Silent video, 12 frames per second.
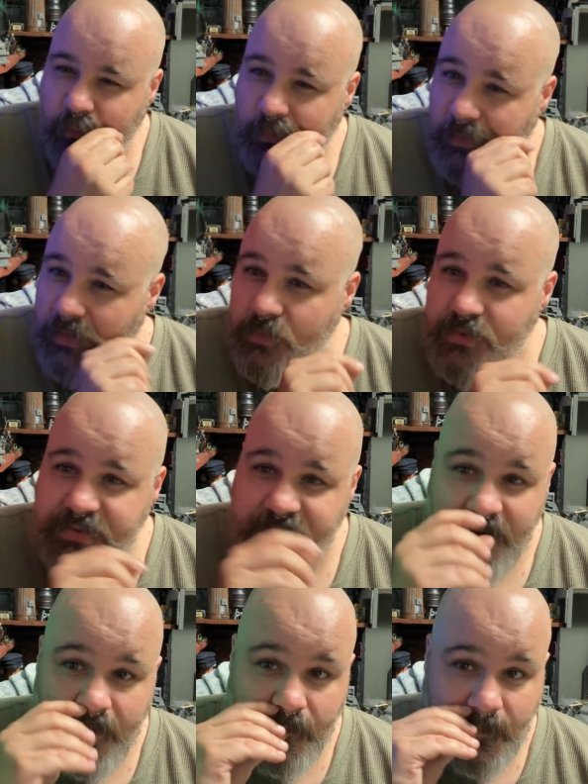You just,
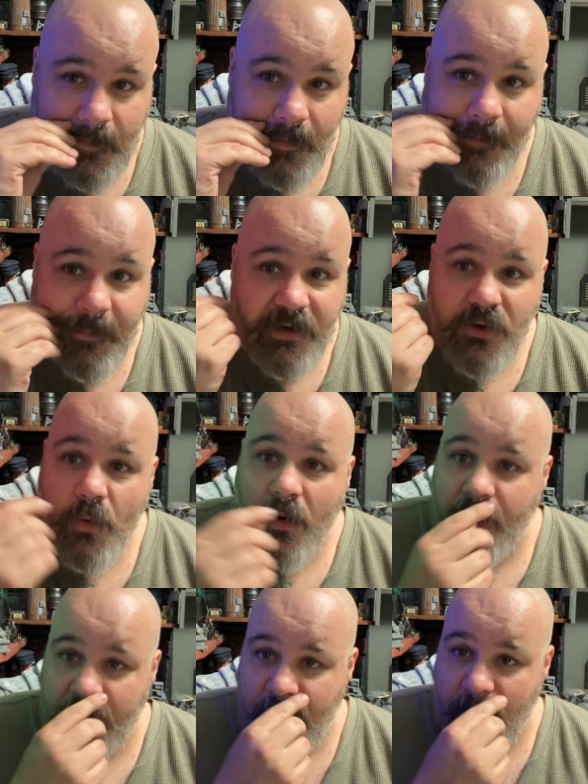I mean, you
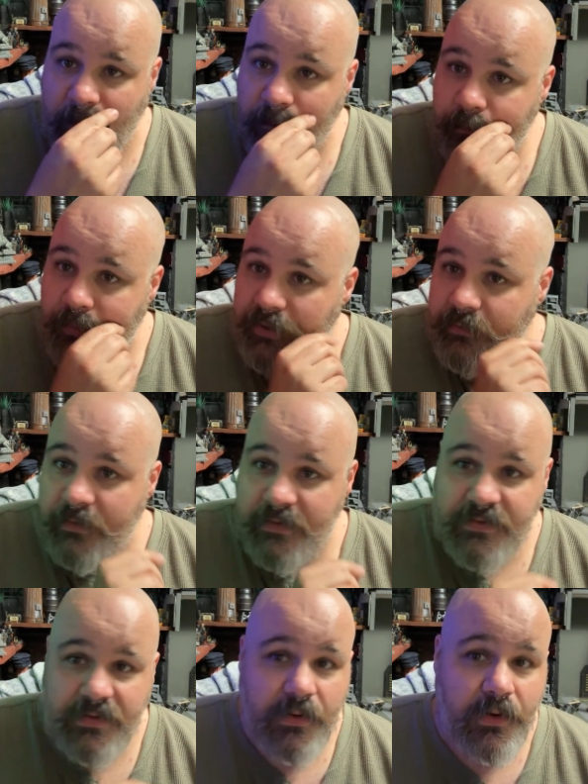already know, but
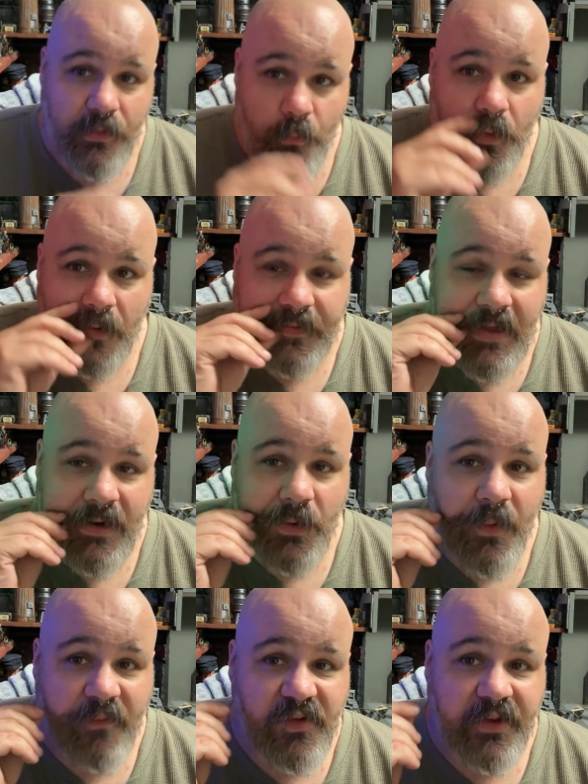you work that
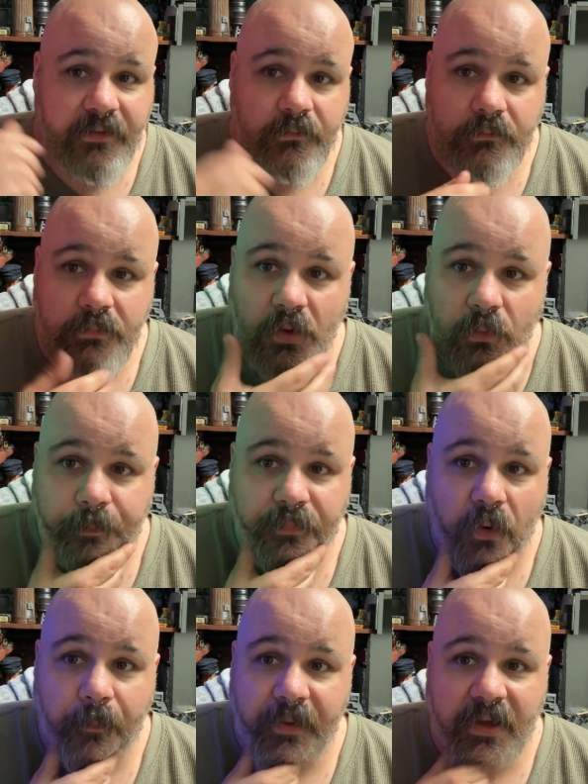equivalent.
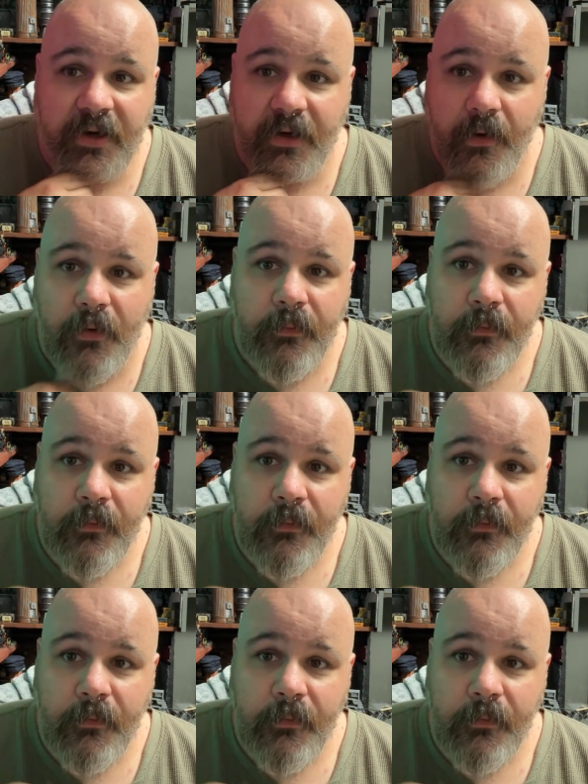Don't be a hero.